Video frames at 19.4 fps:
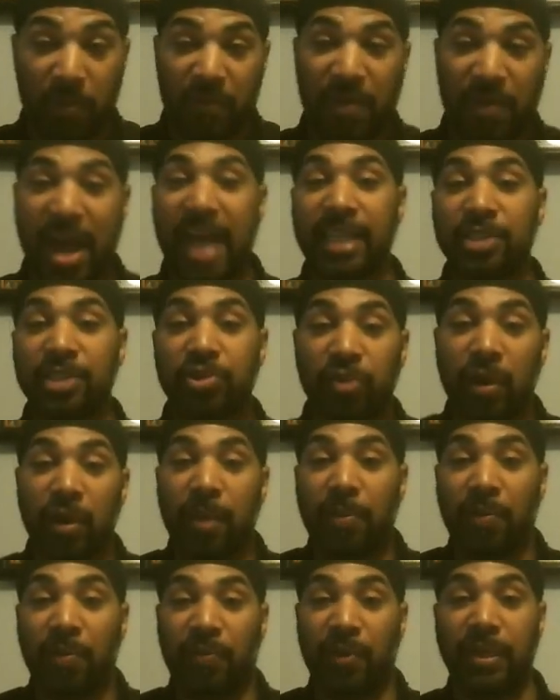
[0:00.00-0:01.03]
find
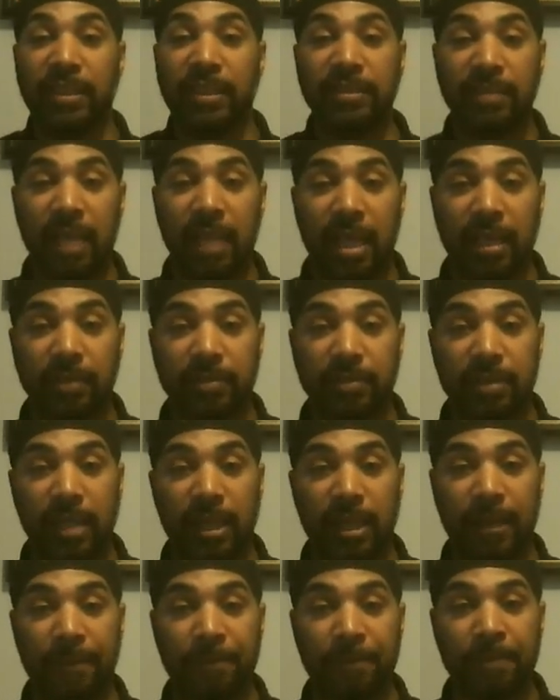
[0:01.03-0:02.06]
trouble for his name's
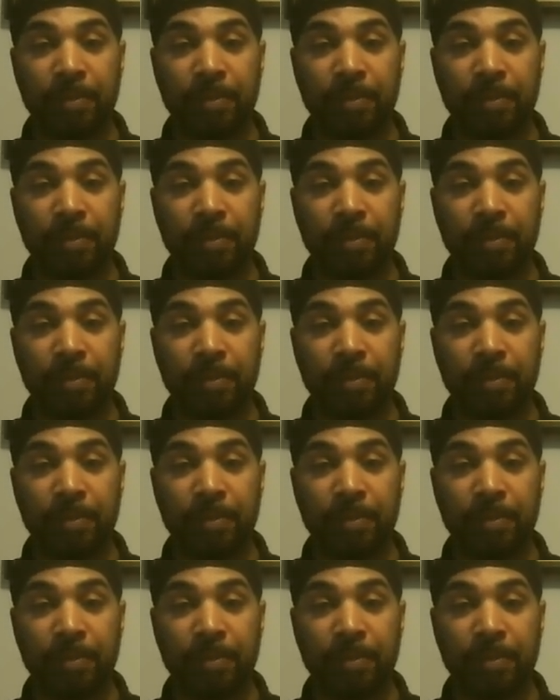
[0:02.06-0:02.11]
sake.